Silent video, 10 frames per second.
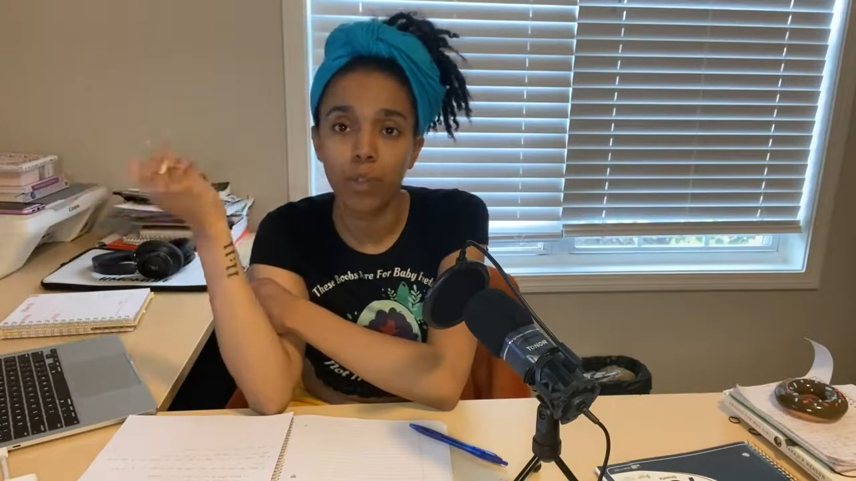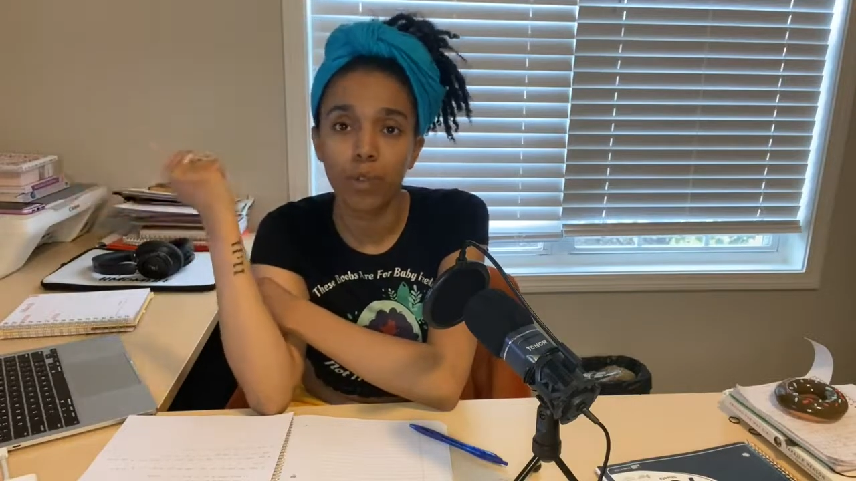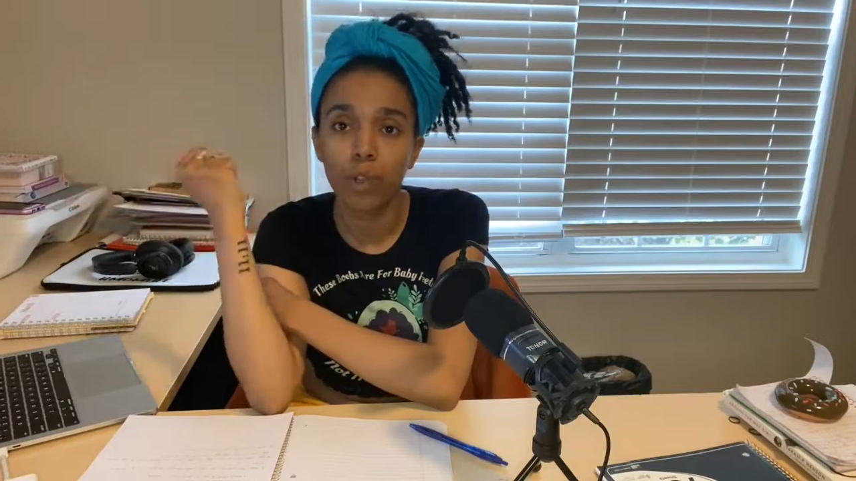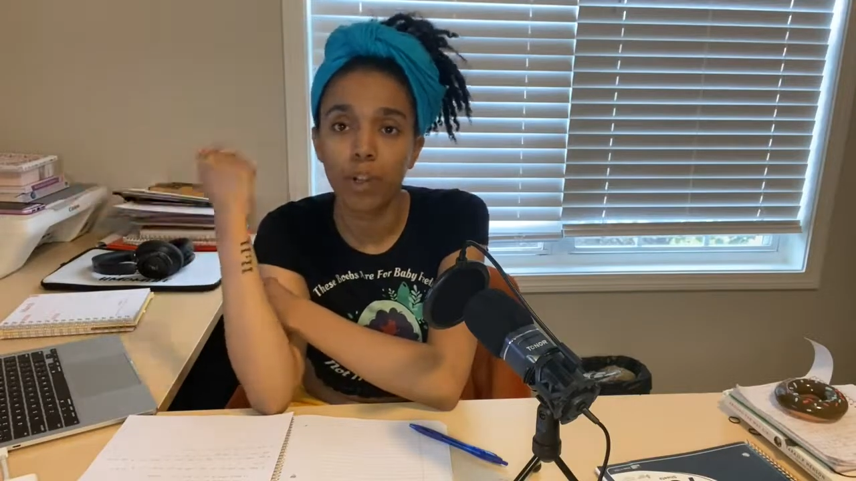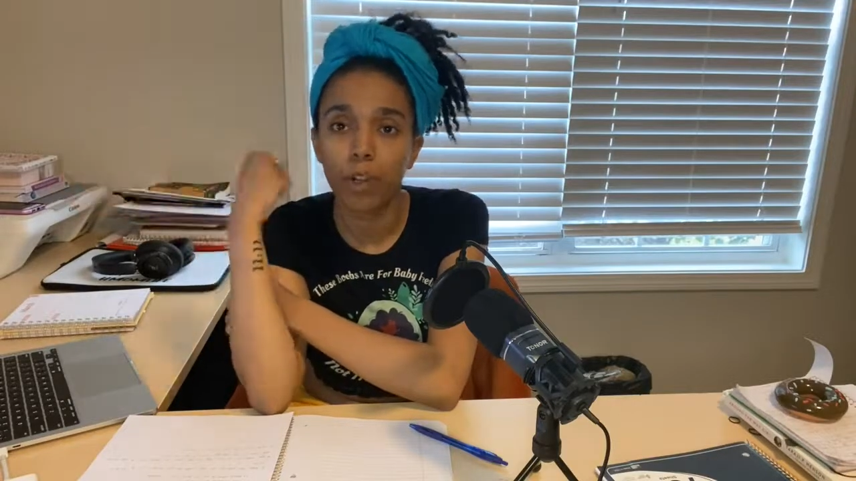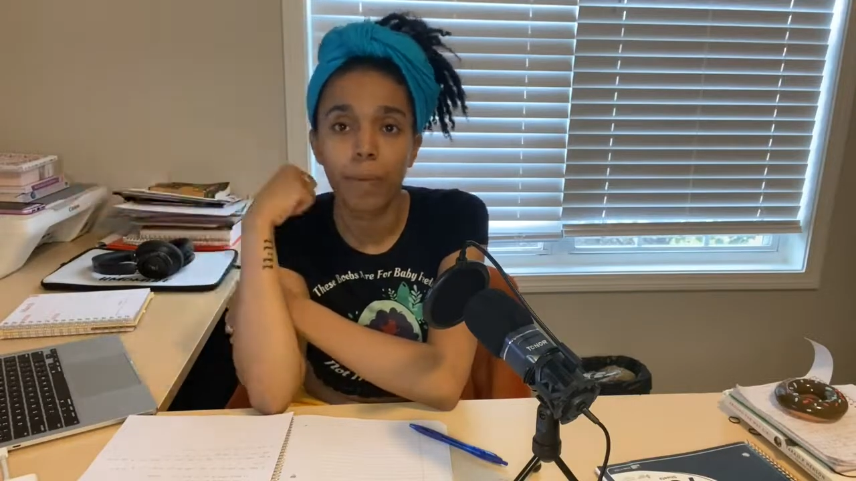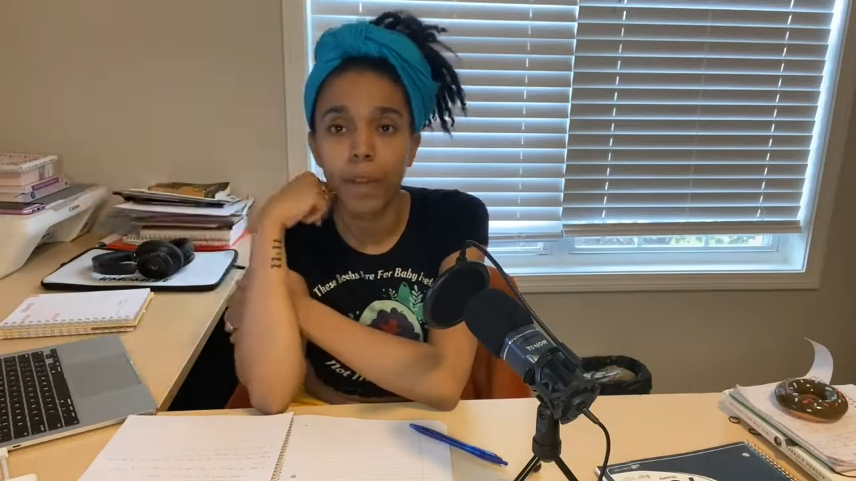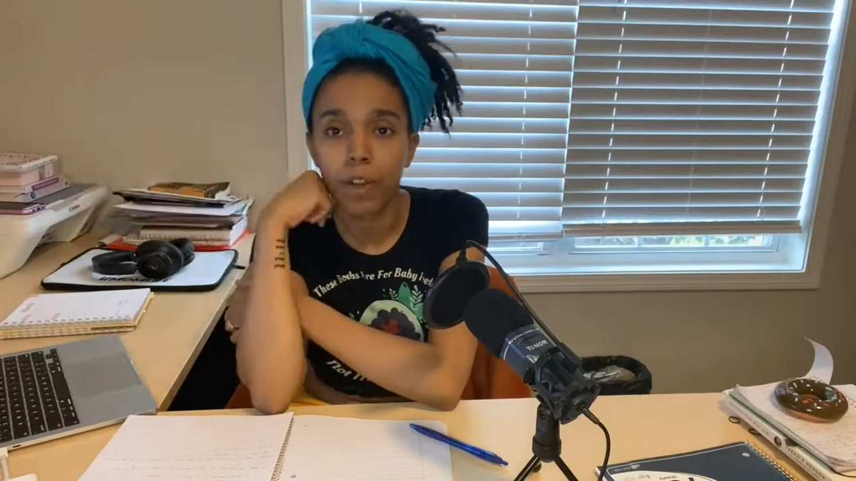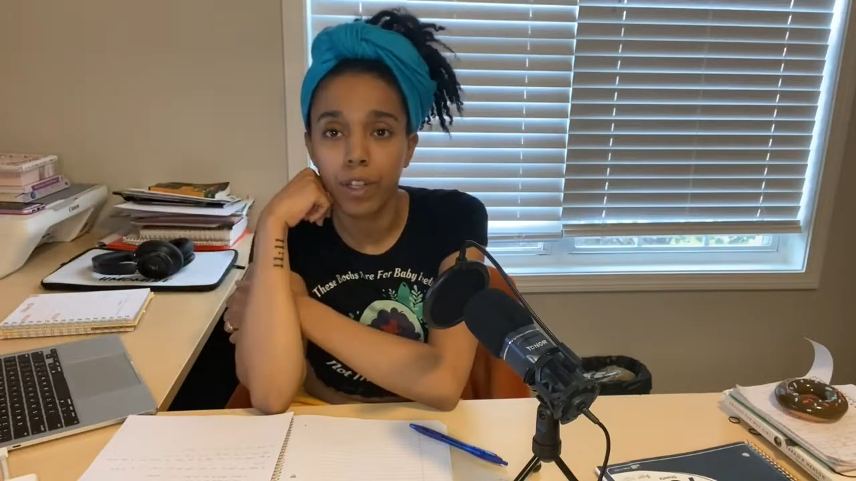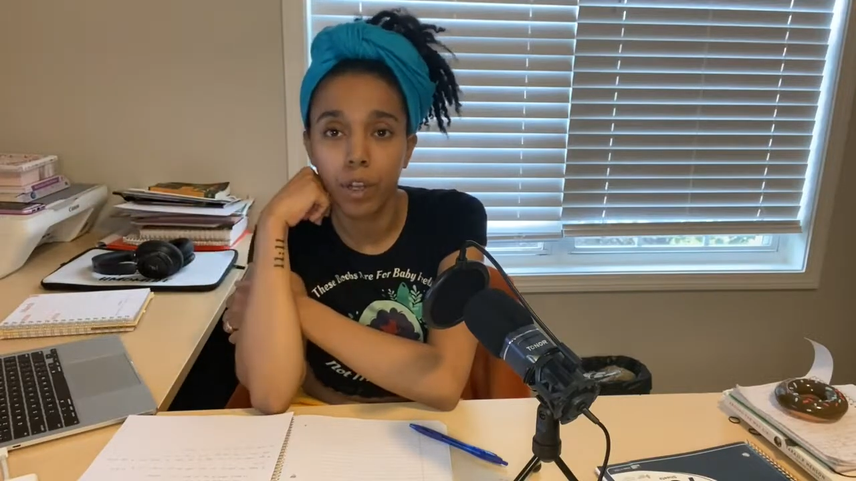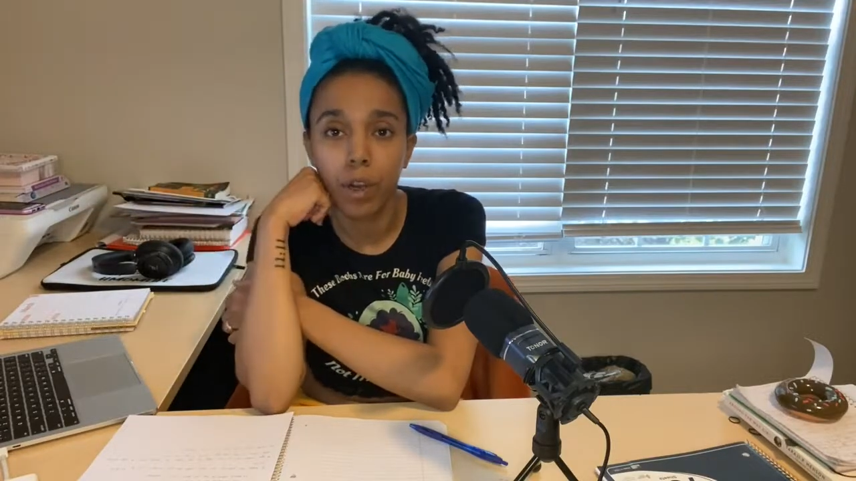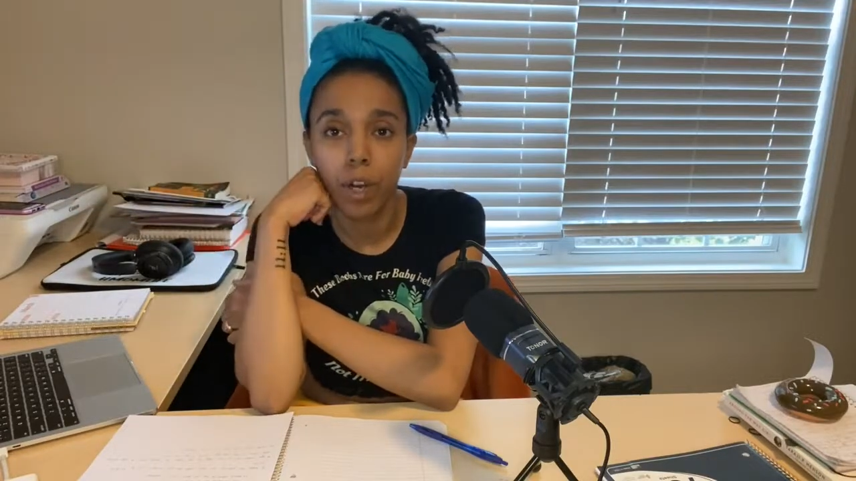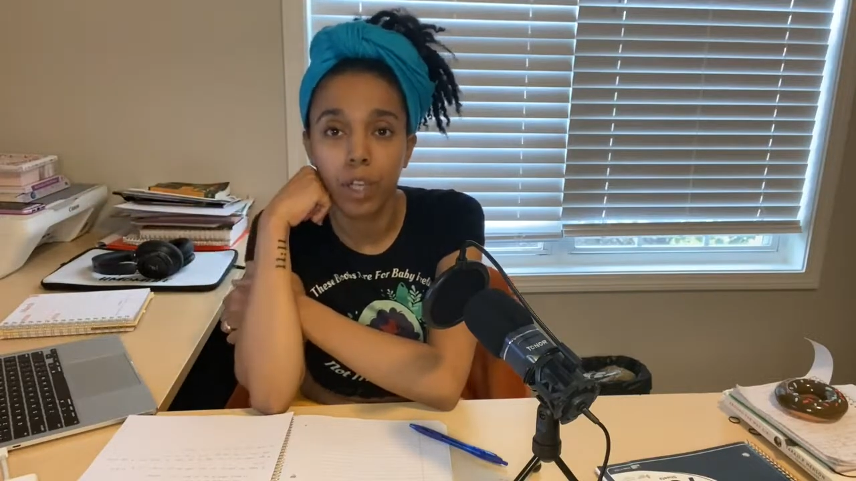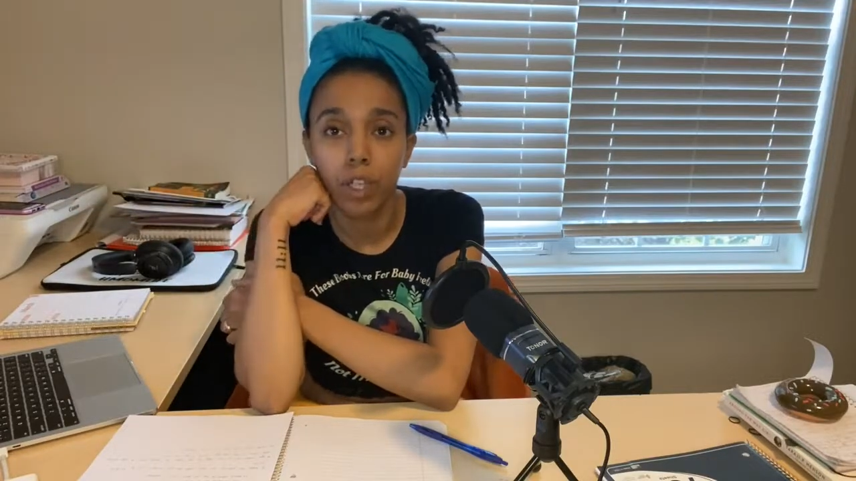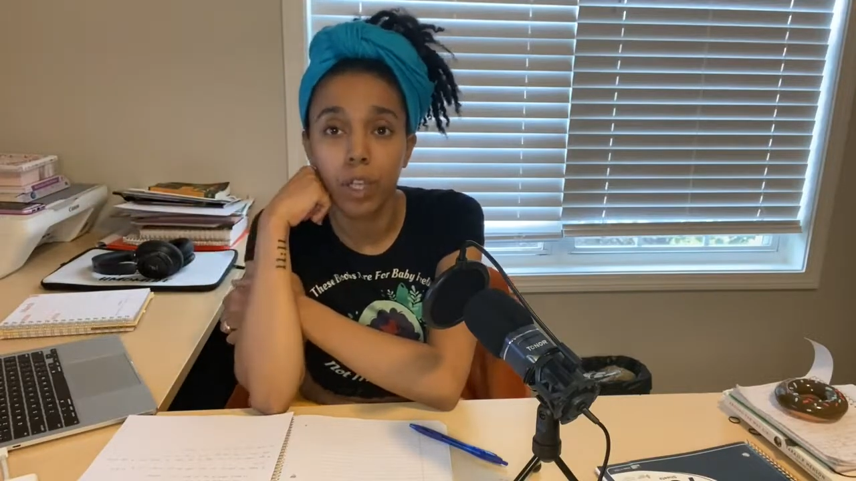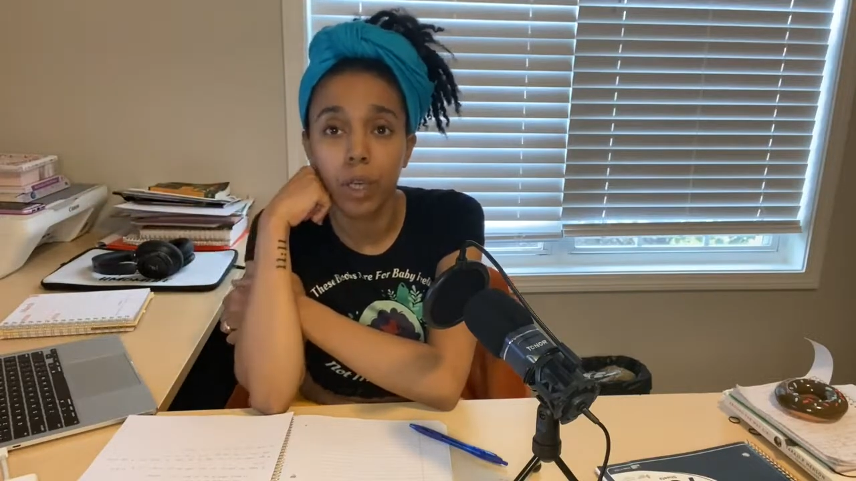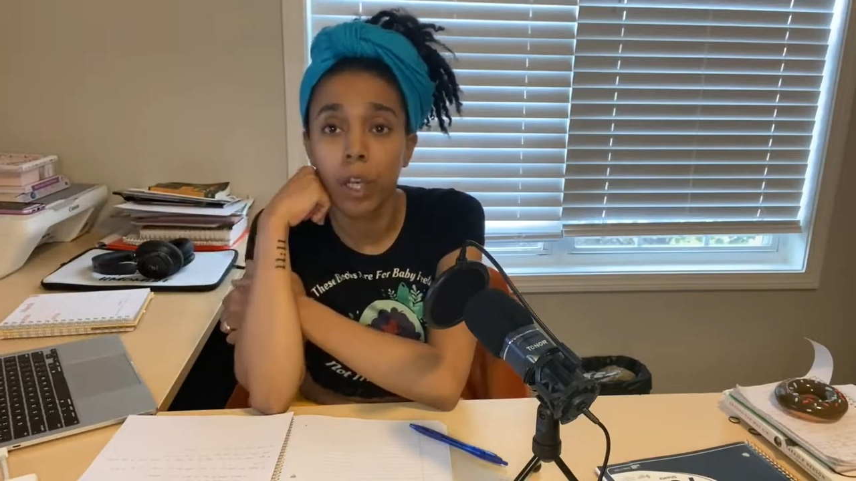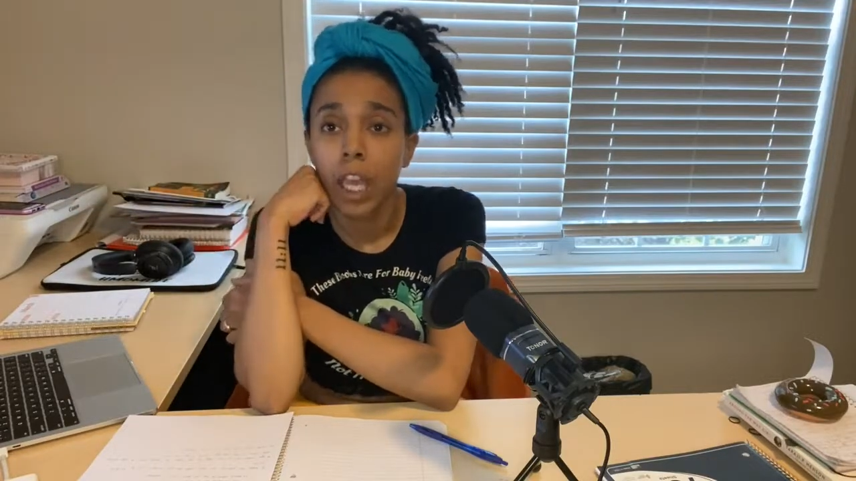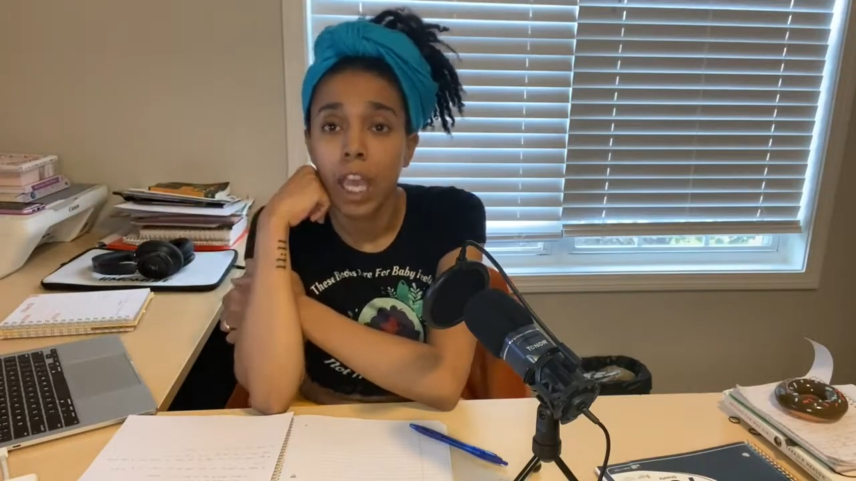user on your parents' cards. So